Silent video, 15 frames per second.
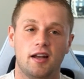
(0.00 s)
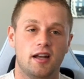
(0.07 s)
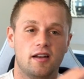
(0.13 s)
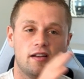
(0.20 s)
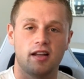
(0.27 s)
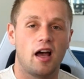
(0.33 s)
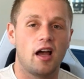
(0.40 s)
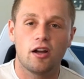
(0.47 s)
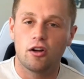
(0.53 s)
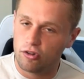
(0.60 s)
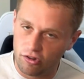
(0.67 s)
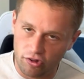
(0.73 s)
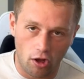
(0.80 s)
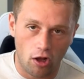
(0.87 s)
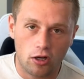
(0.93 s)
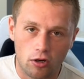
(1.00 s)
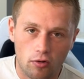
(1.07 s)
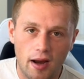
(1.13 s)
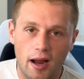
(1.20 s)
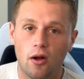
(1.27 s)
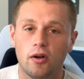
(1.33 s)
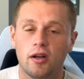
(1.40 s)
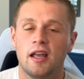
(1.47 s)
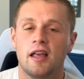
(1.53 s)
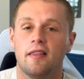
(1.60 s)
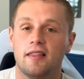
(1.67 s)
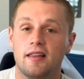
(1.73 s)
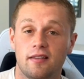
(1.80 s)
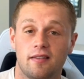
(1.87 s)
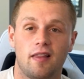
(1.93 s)
entire song around,
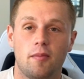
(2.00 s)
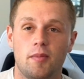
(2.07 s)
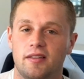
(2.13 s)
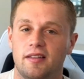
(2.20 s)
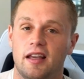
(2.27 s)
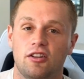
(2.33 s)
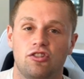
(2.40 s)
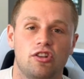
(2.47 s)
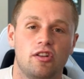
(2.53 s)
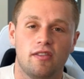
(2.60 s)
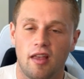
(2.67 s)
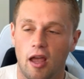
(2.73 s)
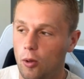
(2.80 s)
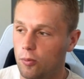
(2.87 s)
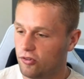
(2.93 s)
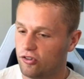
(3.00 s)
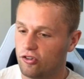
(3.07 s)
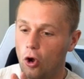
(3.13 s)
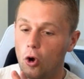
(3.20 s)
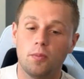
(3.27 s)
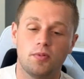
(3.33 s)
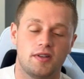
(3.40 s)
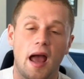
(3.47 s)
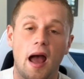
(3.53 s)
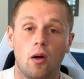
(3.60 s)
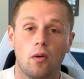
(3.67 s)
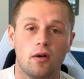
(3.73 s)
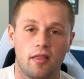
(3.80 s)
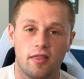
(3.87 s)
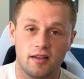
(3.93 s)
these limitations help scope
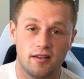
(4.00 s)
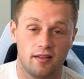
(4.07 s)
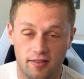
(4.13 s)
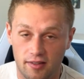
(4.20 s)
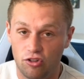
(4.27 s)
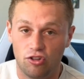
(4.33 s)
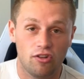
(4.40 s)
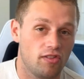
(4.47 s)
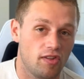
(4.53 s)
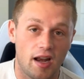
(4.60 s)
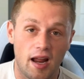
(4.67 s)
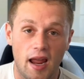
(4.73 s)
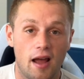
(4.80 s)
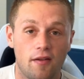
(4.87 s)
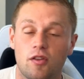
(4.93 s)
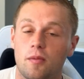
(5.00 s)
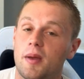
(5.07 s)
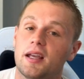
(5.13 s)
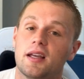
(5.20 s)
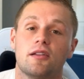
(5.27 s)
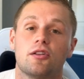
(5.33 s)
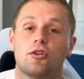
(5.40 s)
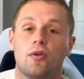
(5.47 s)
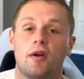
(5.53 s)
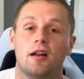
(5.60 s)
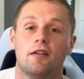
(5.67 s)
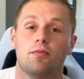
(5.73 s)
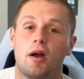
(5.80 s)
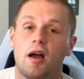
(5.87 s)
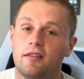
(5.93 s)
down the decisions that I have to make in the
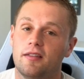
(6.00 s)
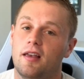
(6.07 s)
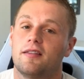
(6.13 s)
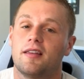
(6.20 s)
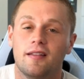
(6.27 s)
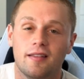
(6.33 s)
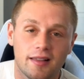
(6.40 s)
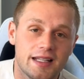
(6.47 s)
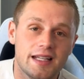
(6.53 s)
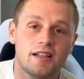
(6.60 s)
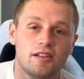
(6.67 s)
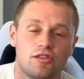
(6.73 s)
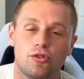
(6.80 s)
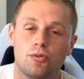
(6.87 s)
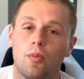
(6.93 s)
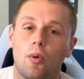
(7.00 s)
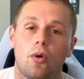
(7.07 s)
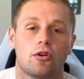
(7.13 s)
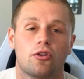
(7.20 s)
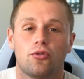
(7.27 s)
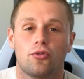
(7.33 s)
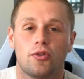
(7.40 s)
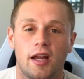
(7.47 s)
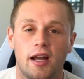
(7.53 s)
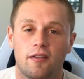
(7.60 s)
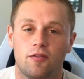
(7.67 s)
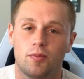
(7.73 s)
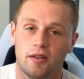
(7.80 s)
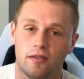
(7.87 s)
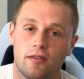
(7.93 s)
creative process and lead to more
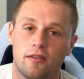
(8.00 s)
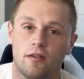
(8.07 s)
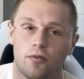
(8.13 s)
creative pieces of